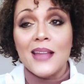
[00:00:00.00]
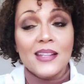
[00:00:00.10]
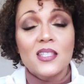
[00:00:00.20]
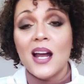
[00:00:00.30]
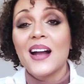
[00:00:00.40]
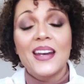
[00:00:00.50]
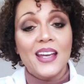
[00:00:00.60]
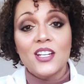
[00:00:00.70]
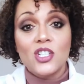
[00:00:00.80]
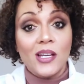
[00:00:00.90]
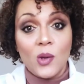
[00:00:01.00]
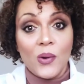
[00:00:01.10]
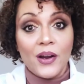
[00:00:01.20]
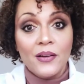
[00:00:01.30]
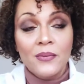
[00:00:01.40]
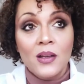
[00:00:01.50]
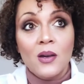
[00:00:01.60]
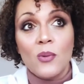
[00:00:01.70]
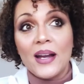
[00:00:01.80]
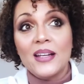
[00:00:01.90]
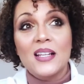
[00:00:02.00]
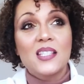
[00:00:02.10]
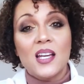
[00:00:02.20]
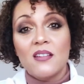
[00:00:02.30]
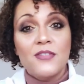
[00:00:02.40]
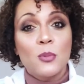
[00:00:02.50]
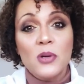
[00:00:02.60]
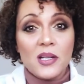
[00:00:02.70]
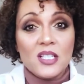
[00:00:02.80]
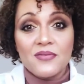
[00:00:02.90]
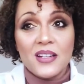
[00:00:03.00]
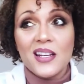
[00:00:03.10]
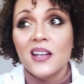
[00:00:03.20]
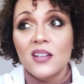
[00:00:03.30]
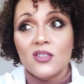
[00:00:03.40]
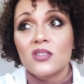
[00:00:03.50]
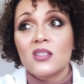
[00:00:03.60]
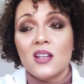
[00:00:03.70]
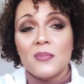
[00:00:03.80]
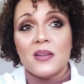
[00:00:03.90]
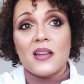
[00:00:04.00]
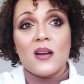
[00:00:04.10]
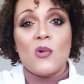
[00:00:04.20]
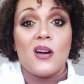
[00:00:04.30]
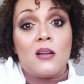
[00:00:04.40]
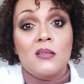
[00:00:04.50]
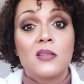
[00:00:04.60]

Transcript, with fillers: That's not gonna get you anywhere, right? It's gonna feel pretty defeating and you're just gonna be like, well,